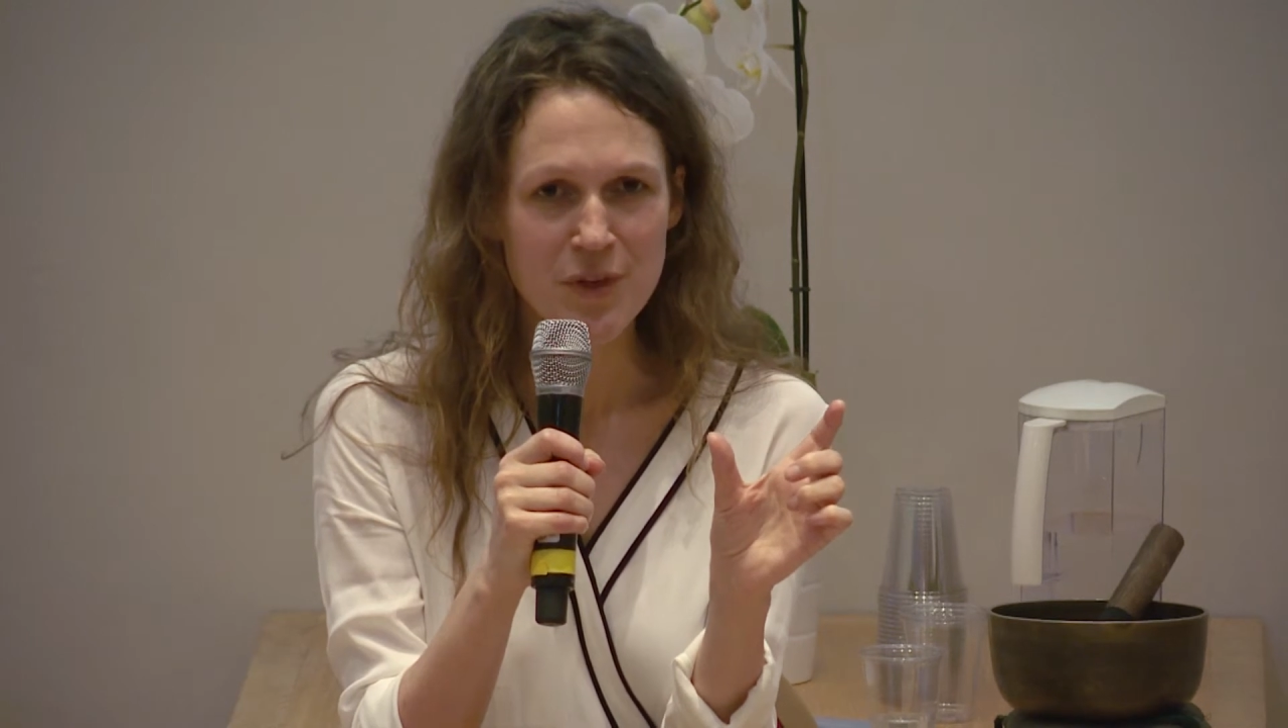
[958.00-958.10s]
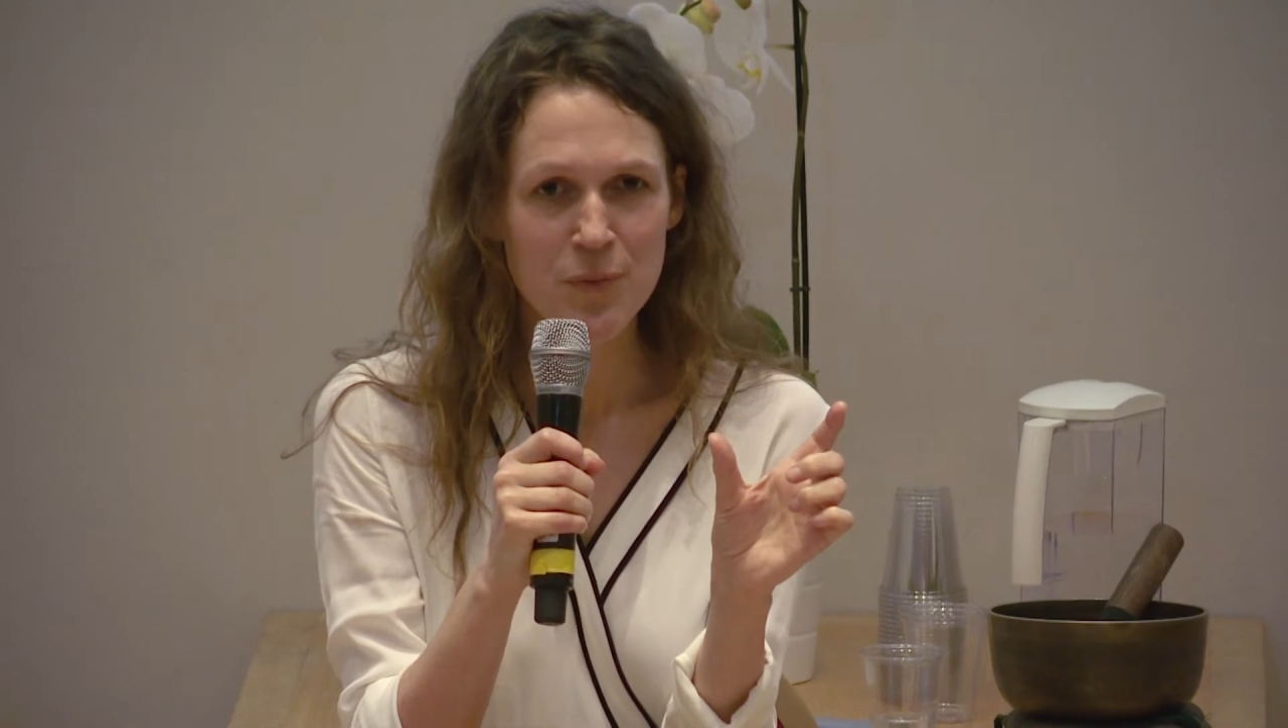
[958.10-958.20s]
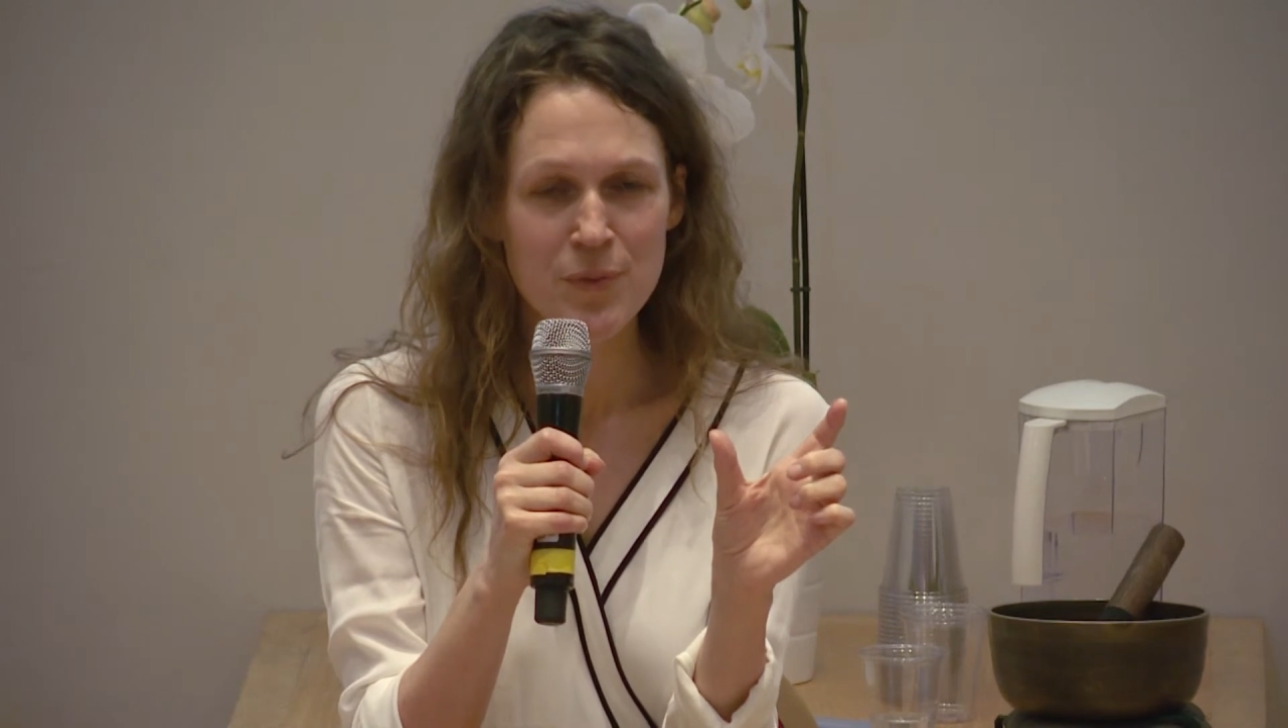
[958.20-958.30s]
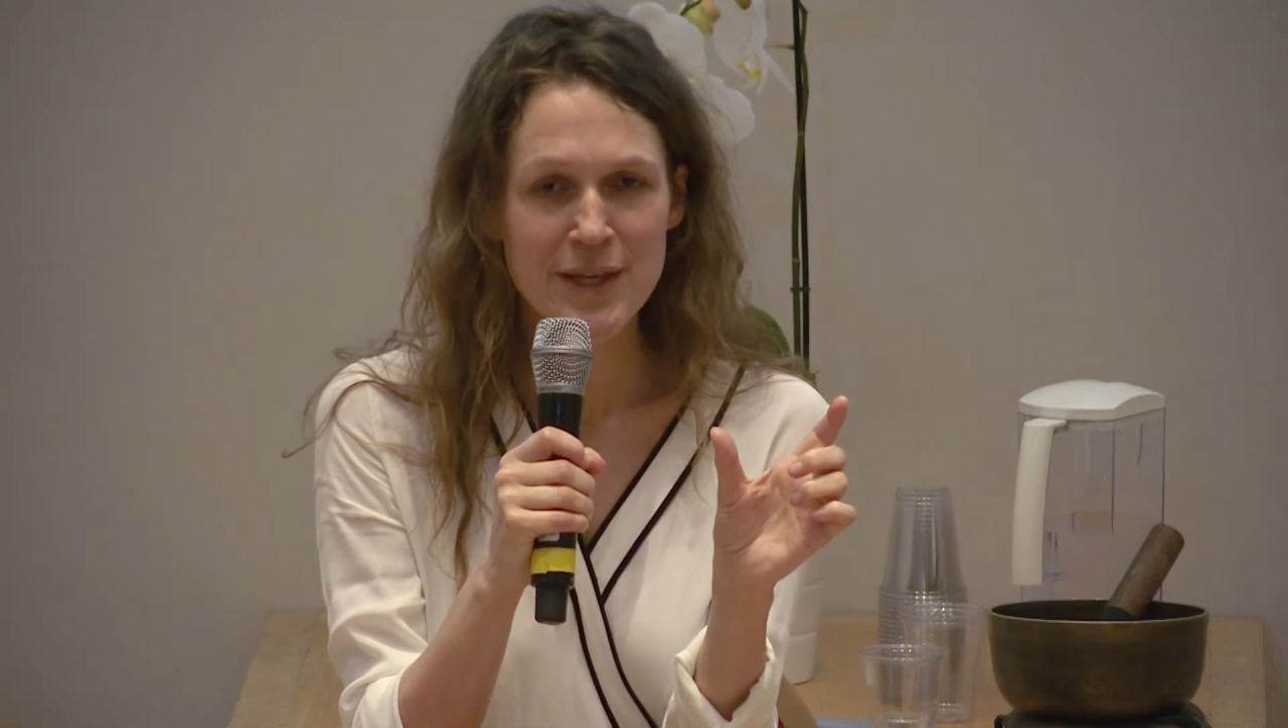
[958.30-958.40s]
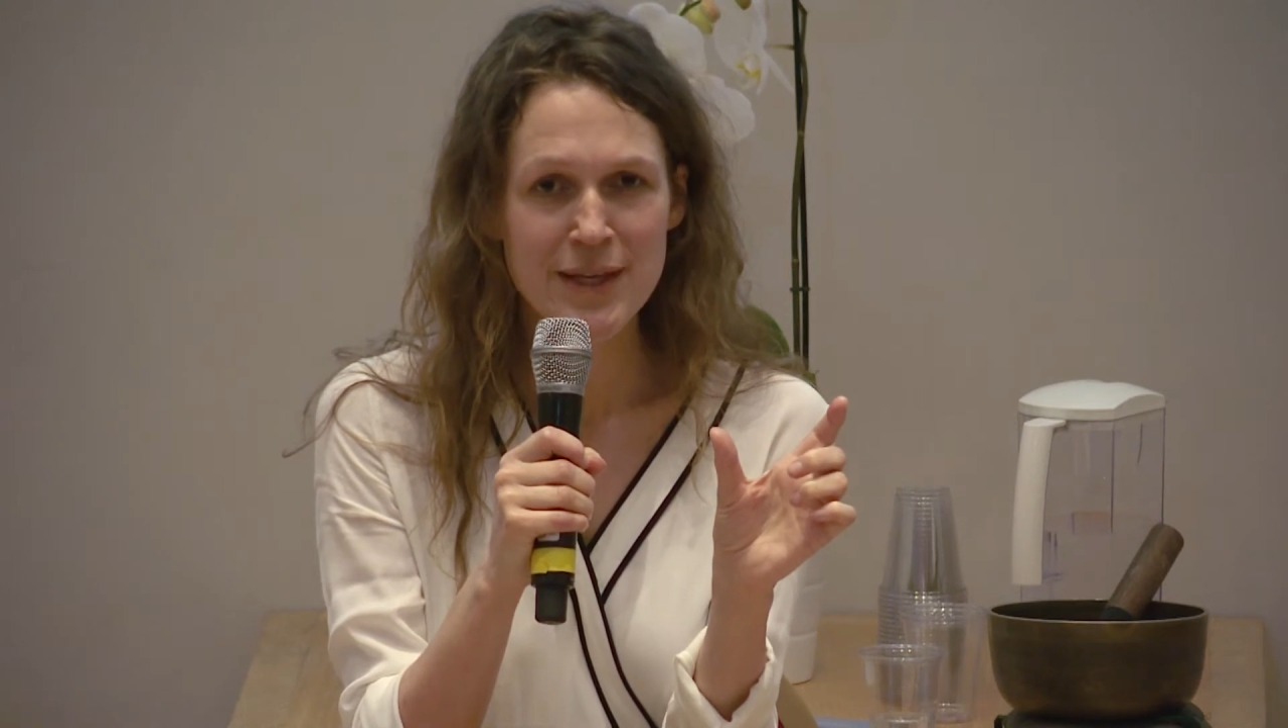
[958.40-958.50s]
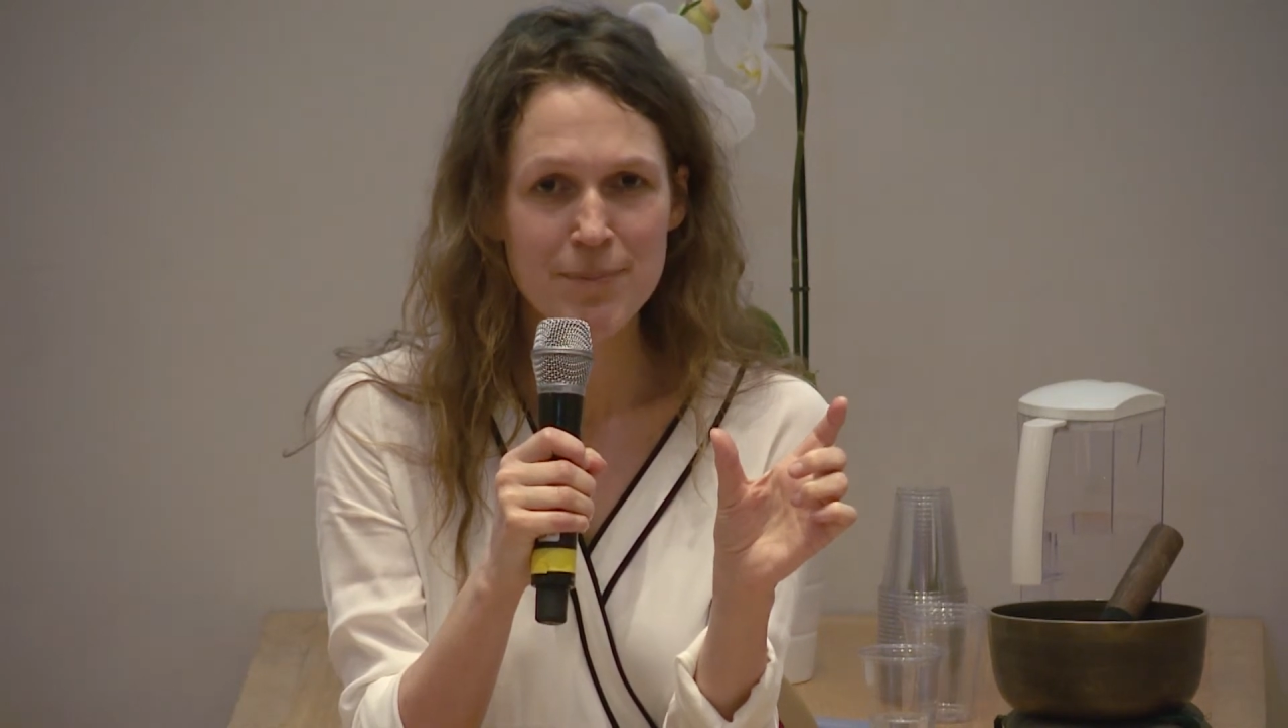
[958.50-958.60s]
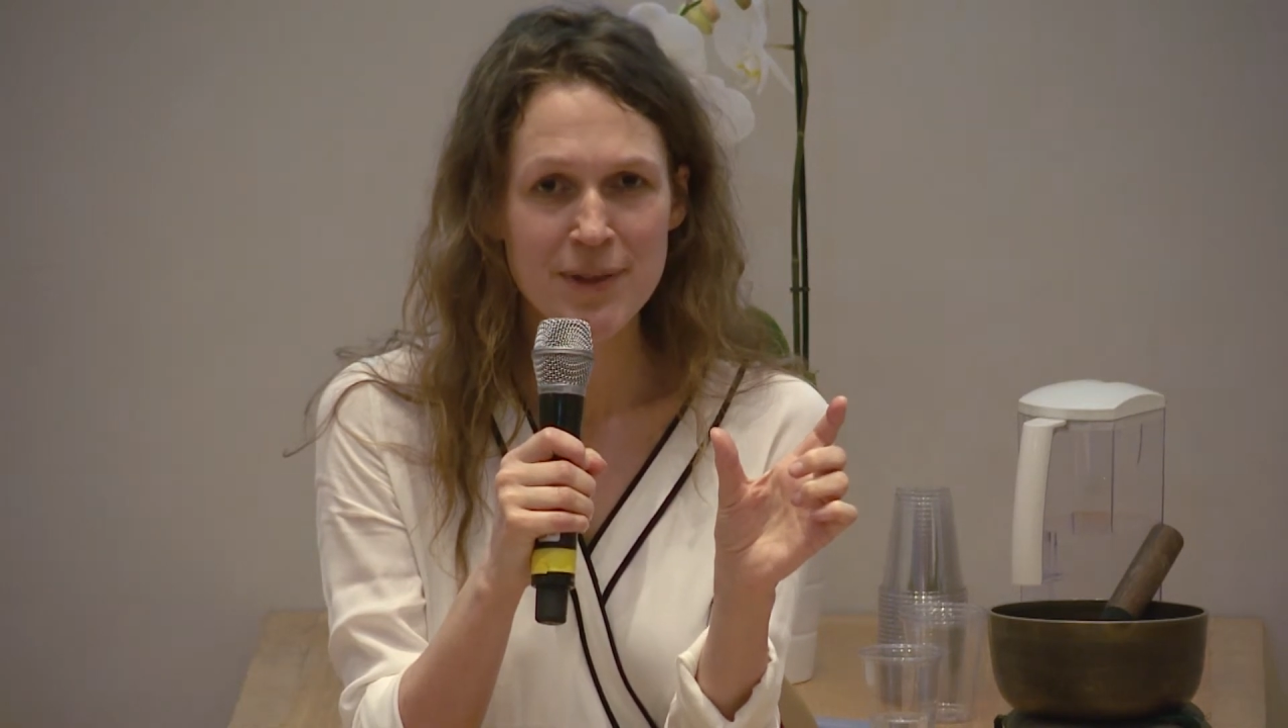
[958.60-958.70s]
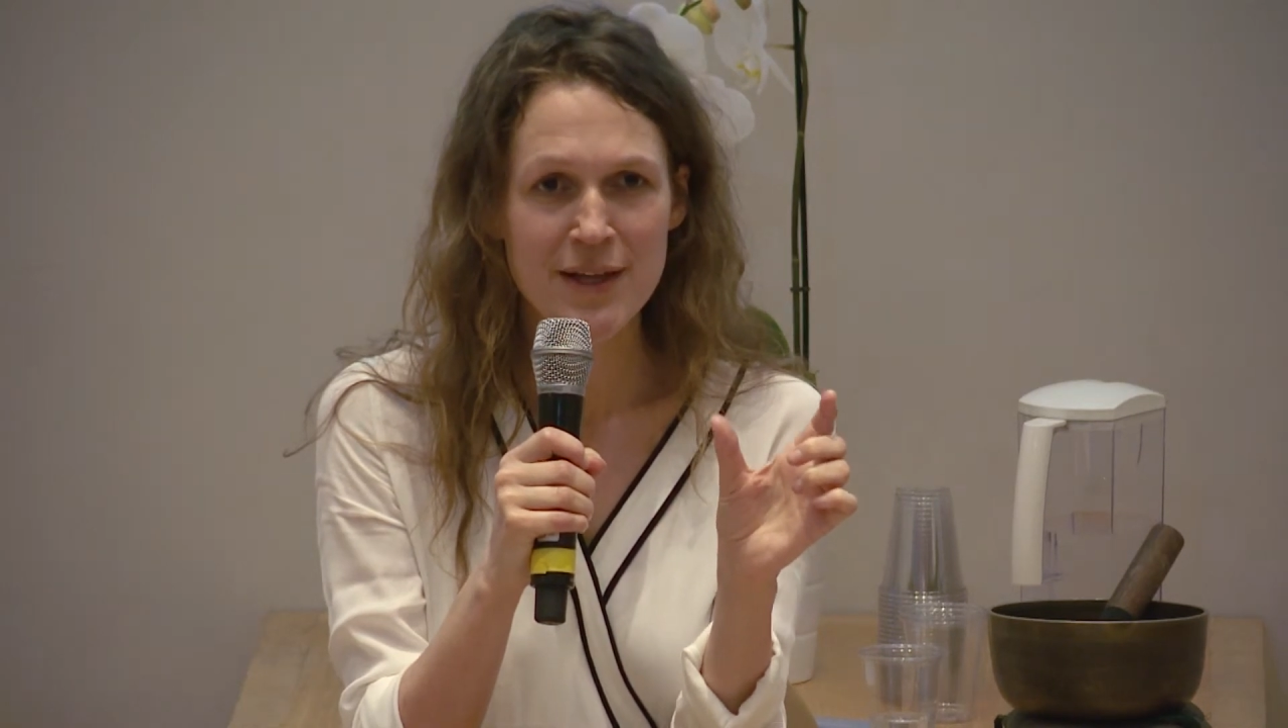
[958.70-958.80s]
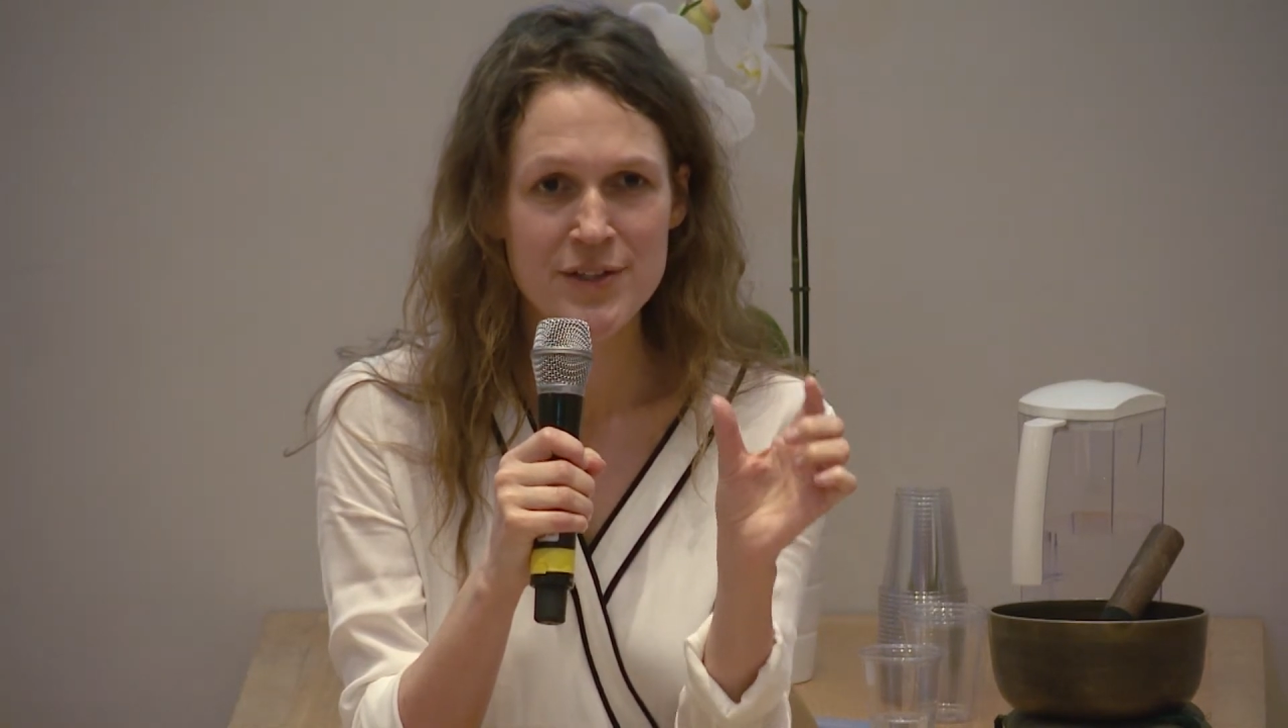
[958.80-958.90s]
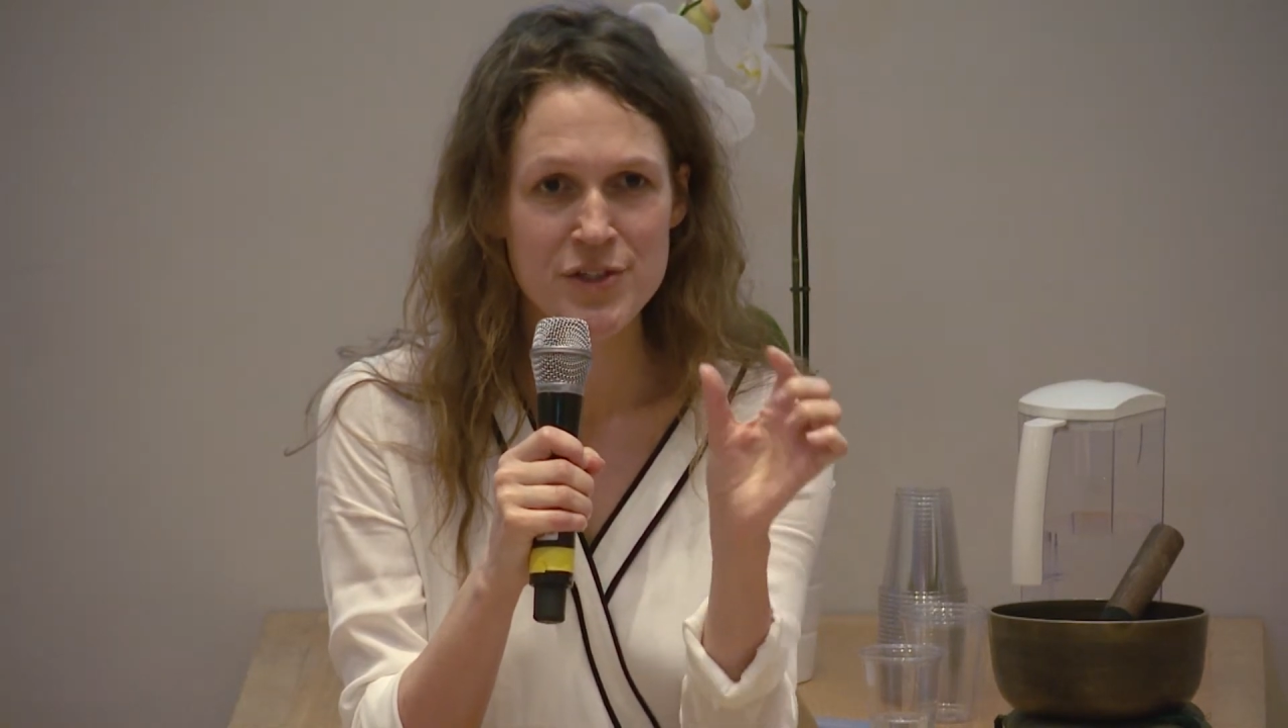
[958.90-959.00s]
we plan